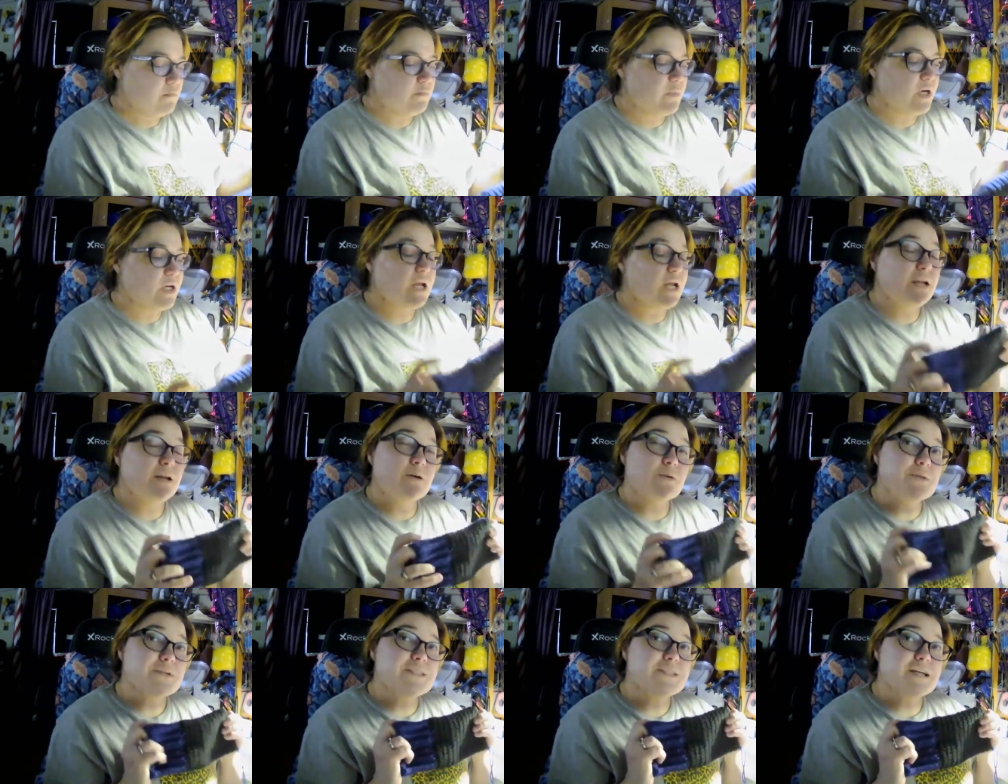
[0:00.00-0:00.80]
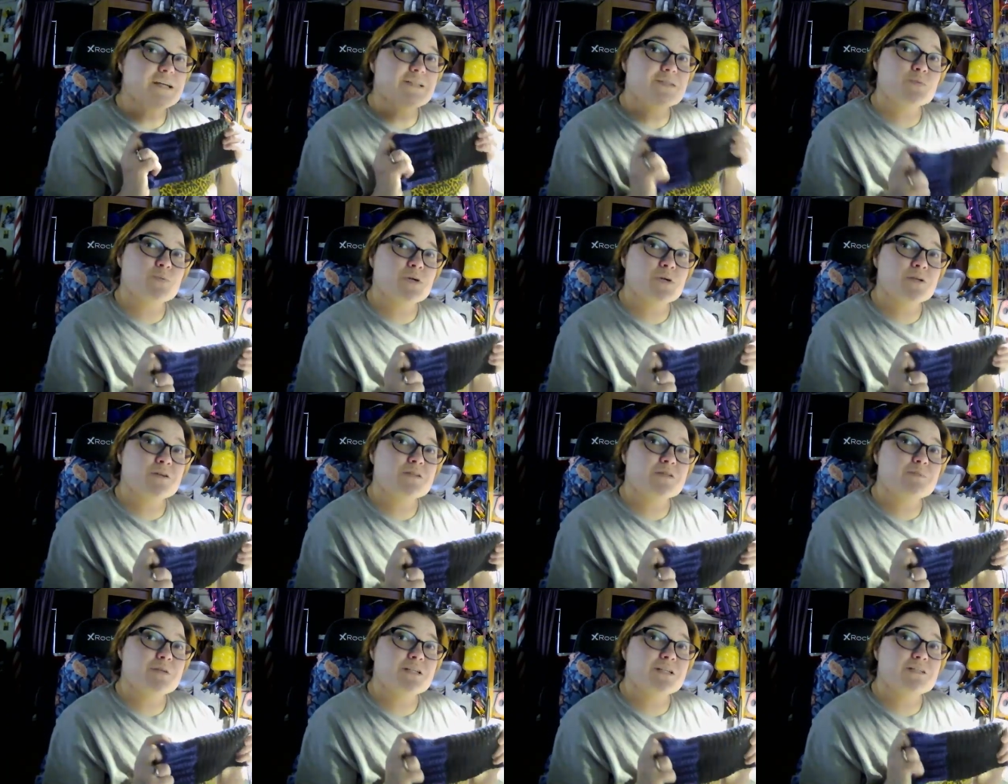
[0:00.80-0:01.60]
but I know the size
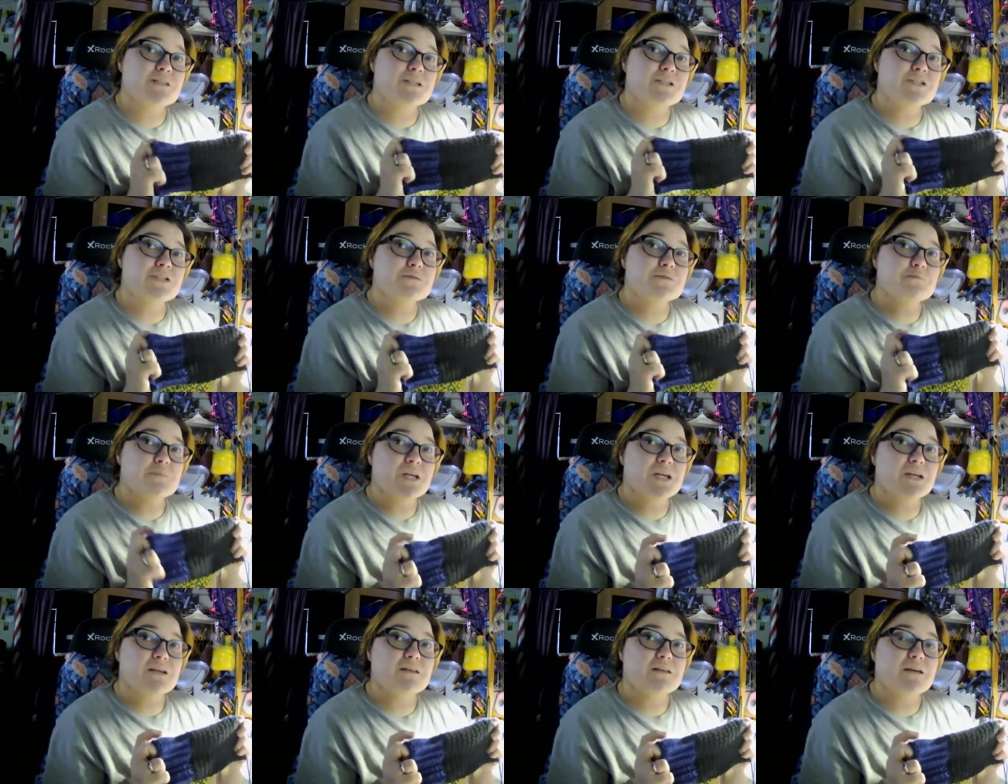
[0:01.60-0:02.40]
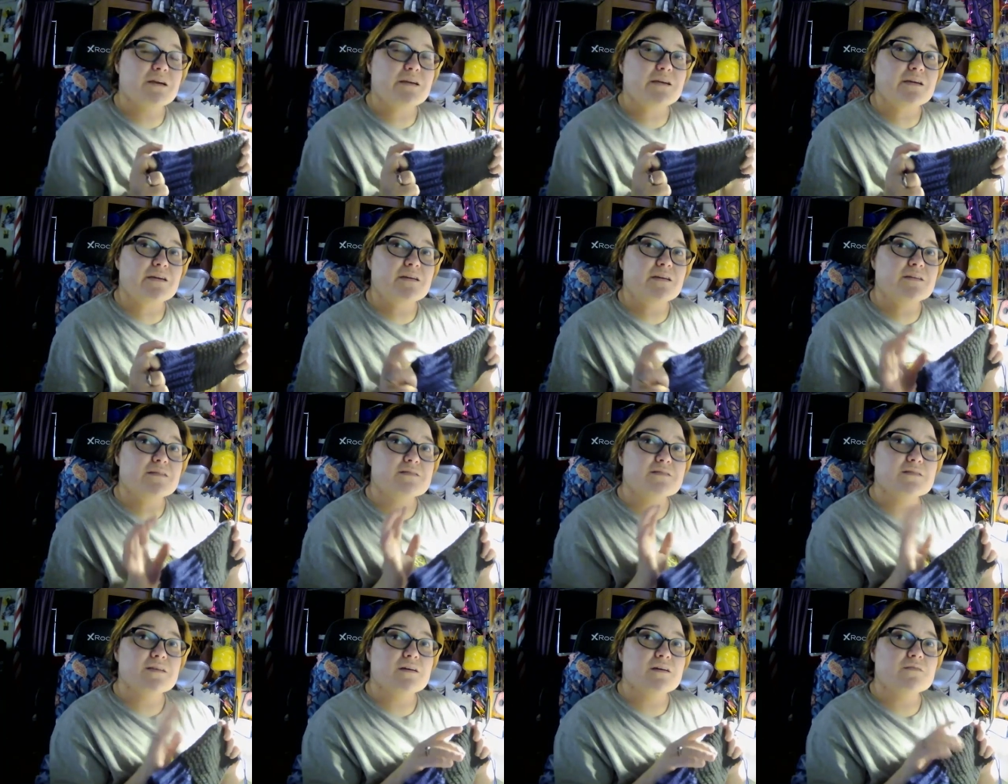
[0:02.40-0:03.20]
works because I just made a
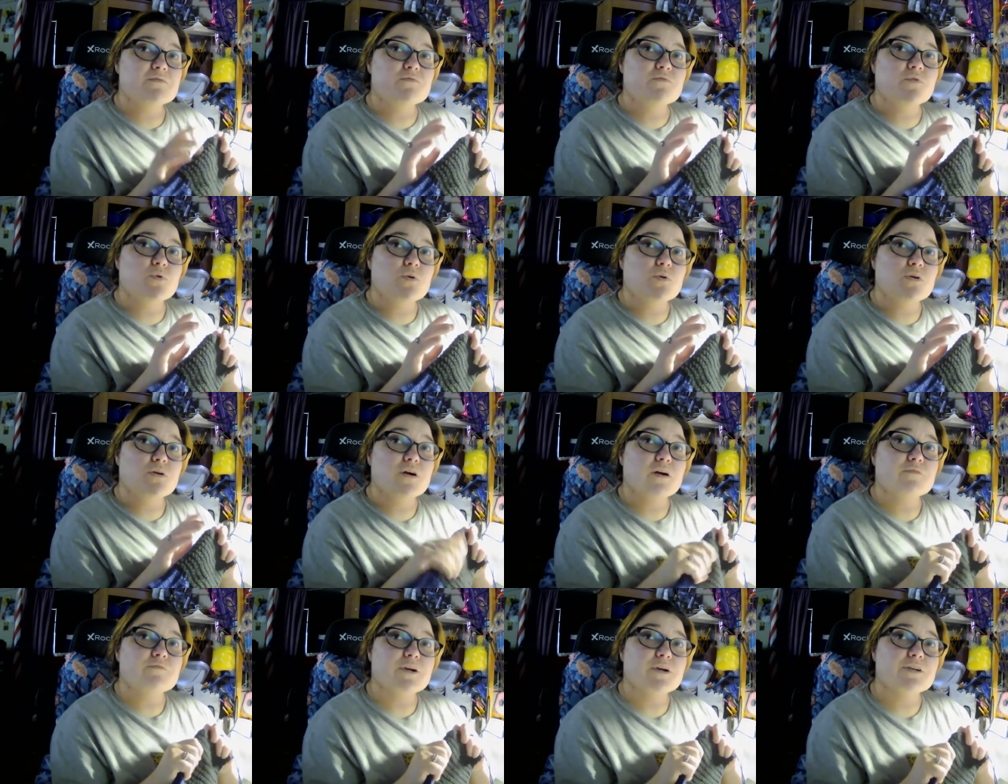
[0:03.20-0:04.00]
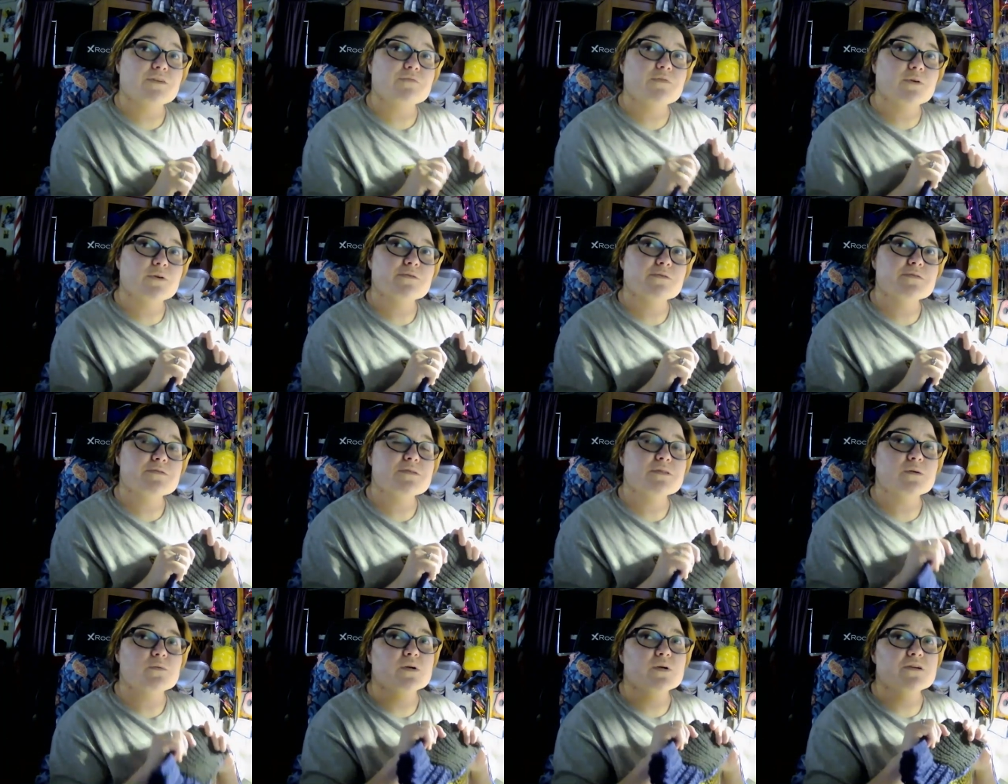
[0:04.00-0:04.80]
set for a friend of
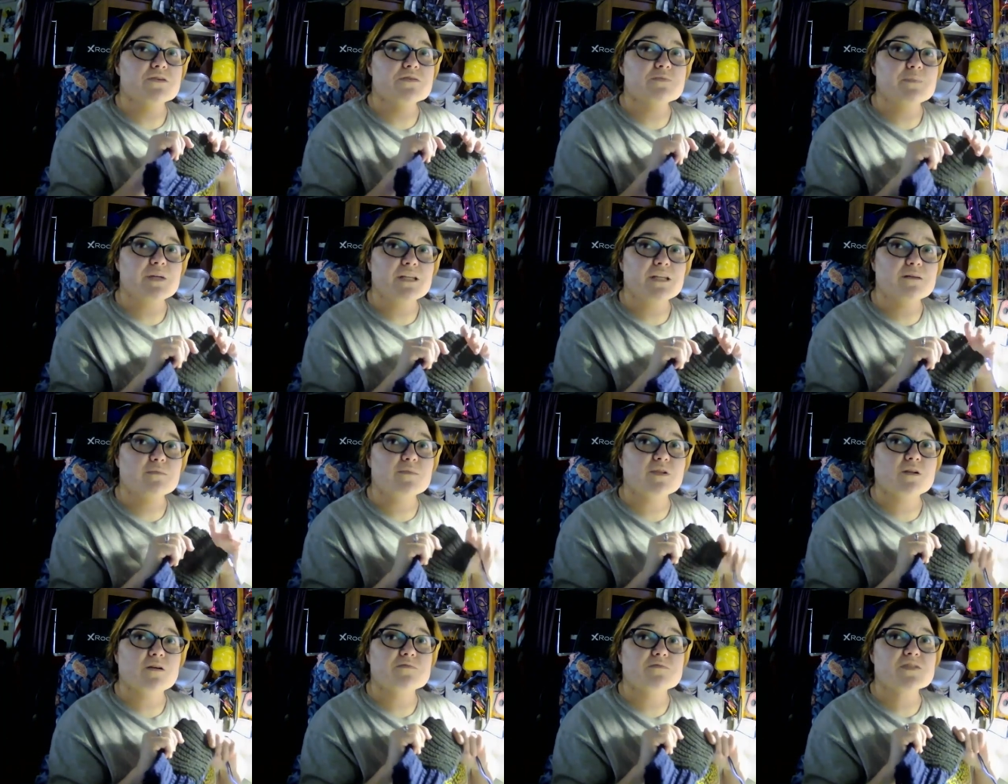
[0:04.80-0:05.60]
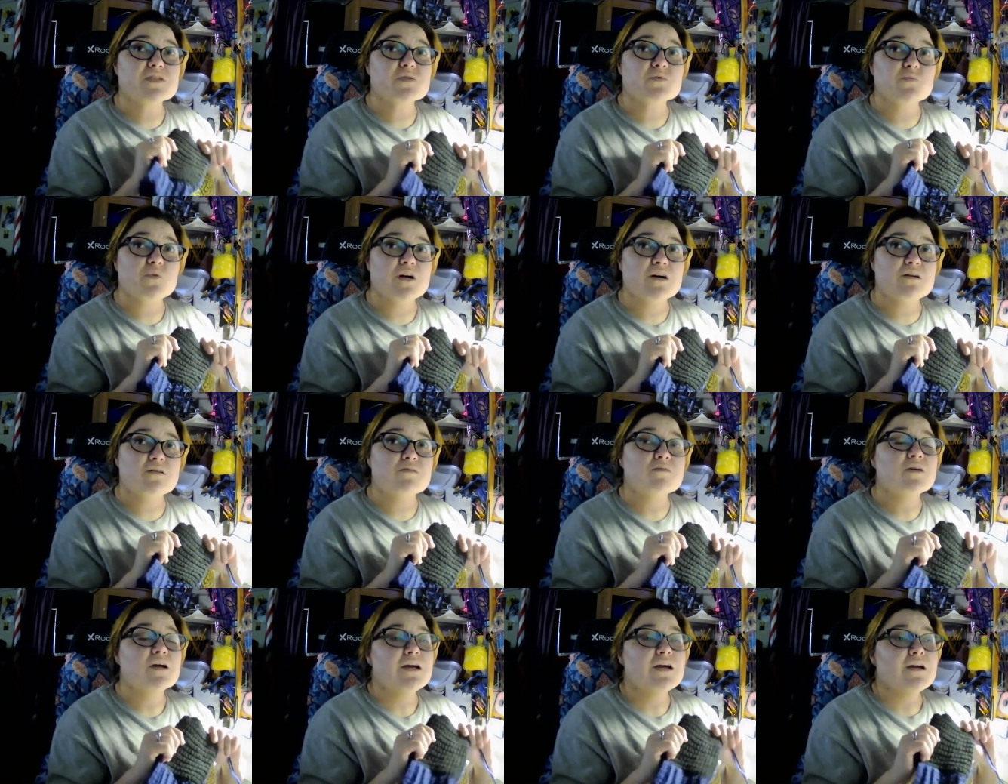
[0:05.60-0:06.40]
hers that wears medium gloves as
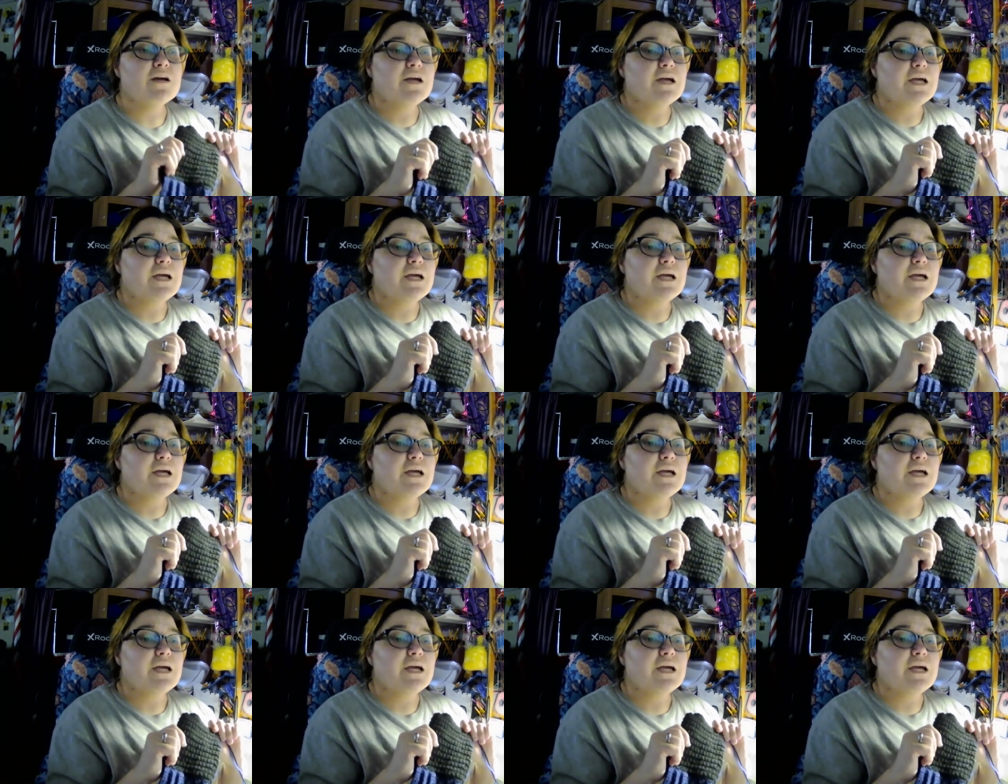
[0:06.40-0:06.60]
well.